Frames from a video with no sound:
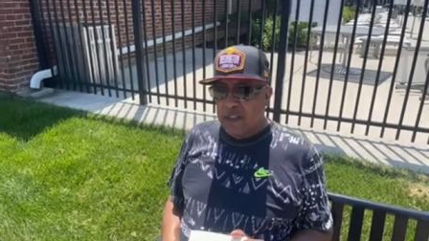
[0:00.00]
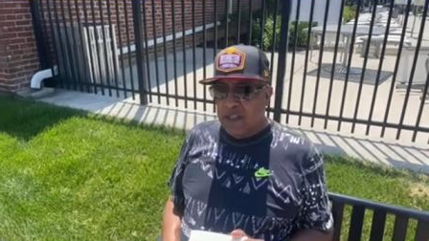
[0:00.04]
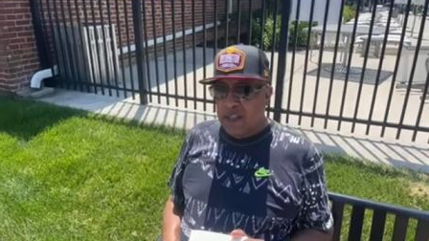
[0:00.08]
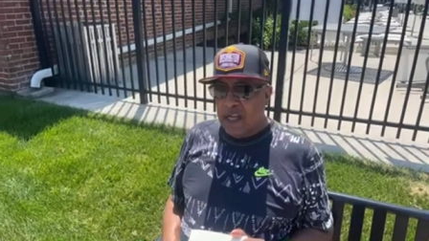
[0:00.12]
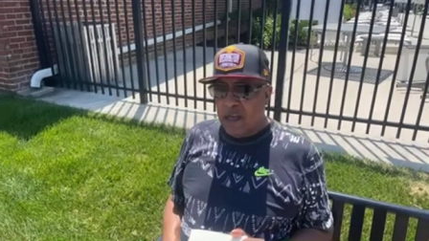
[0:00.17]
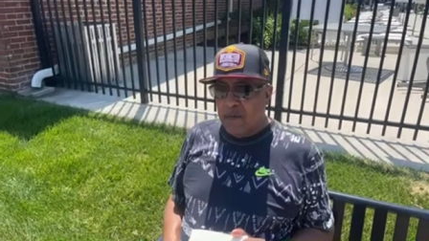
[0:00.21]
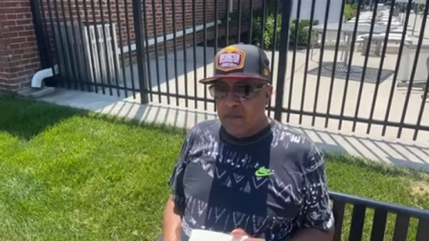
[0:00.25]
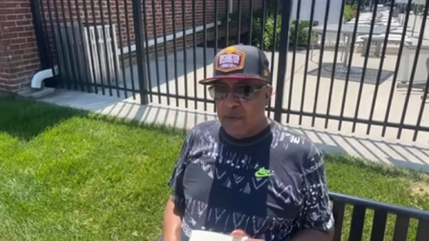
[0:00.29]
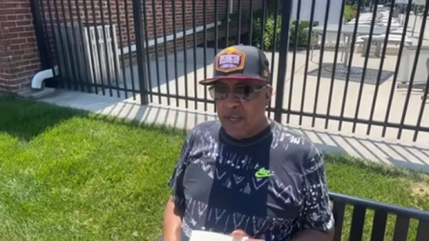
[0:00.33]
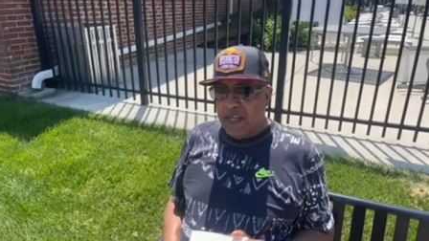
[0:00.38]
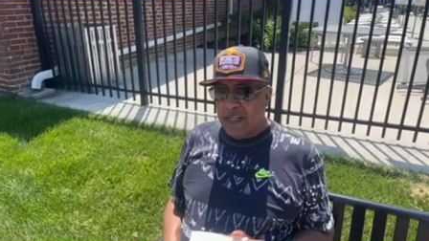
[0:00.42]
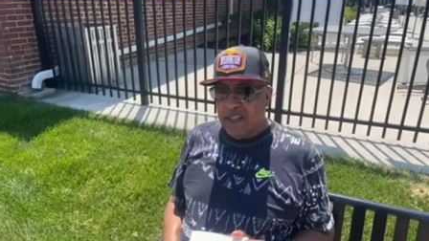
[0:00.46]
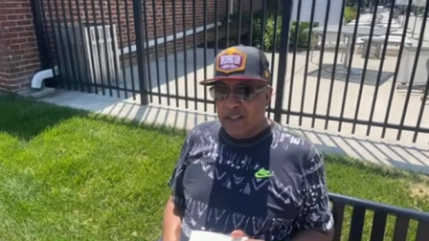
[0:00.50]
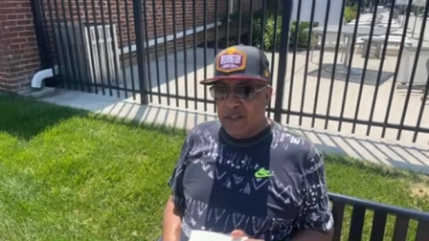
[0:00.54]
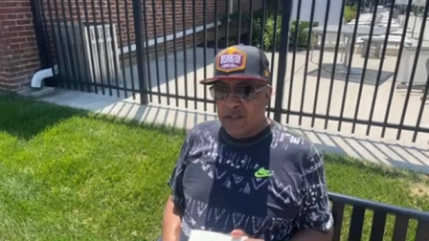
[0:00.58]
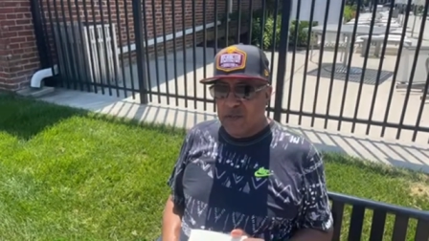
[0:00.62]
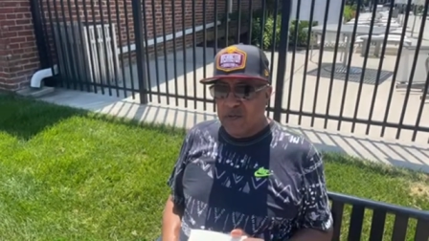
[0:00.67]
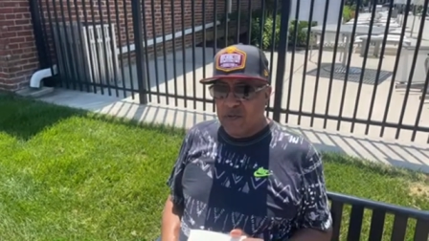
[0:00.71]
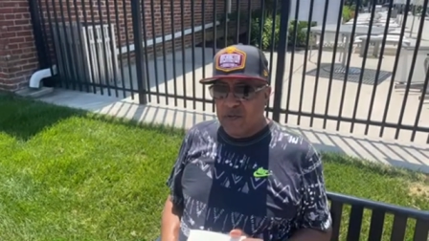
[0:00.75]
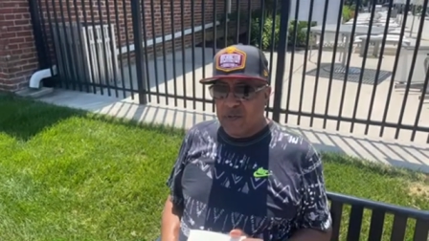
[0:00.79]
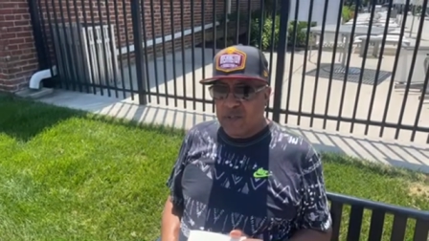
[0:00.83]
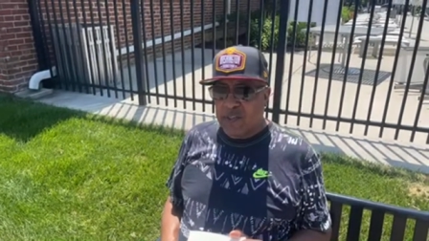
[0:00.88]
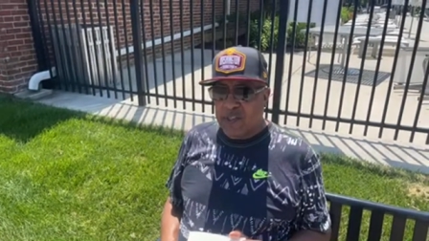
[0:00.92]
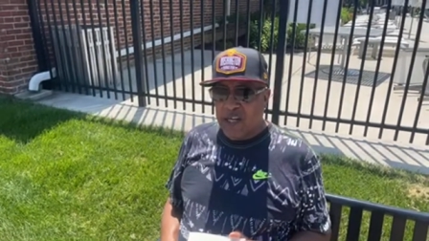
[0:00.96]
Got back
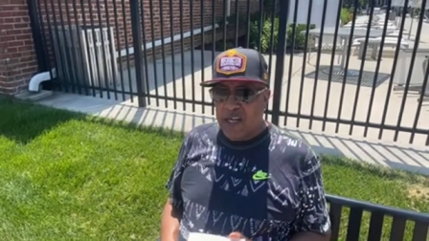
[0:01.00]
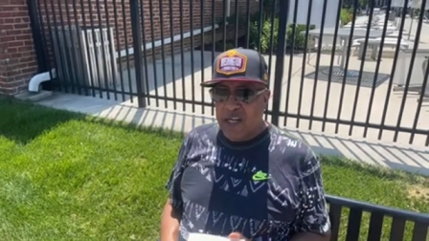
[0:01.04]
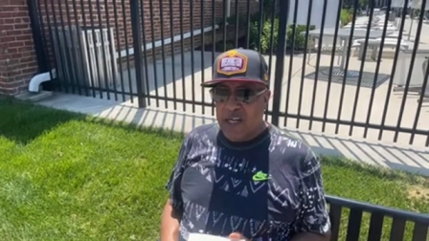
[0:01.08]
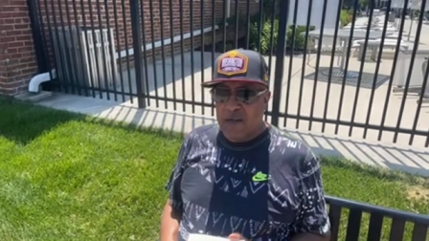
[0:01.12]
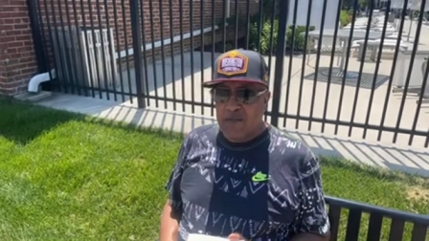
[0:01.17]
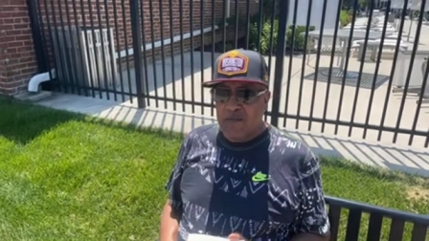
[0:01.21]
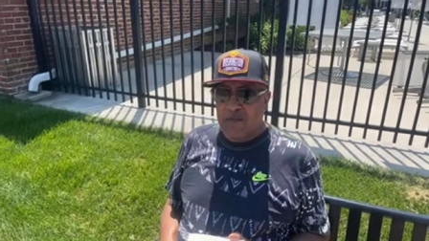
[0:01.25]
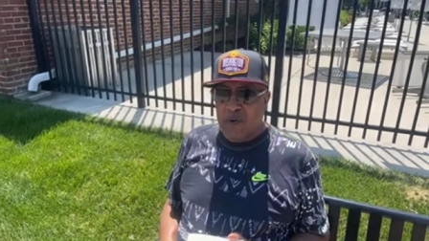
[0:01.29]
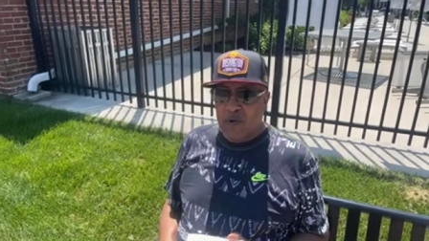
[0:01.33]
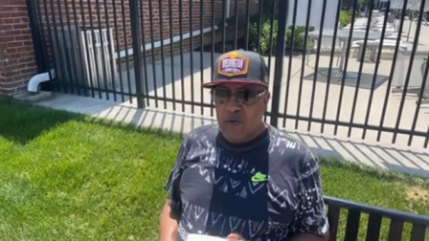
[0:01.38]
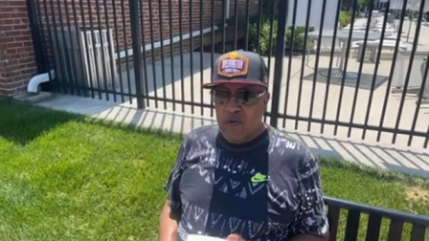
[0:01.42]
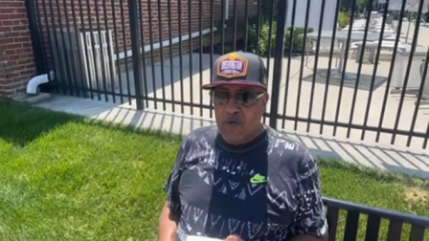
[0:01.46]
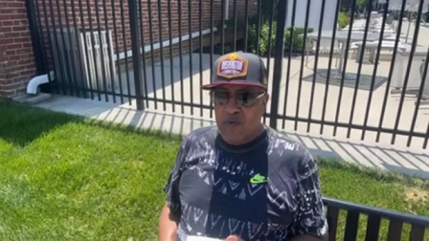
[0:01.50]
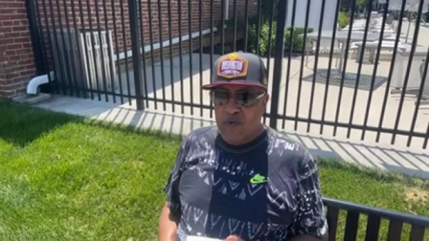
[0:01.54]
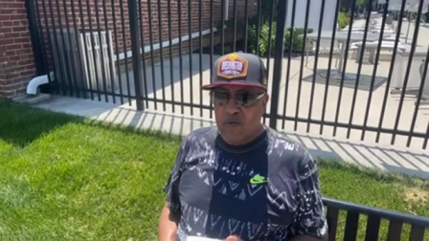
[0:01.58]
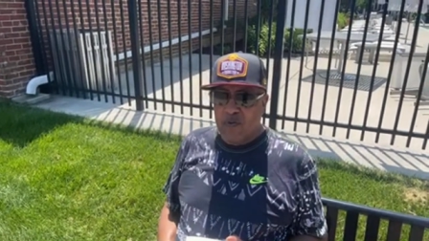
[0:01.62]
into the same mode.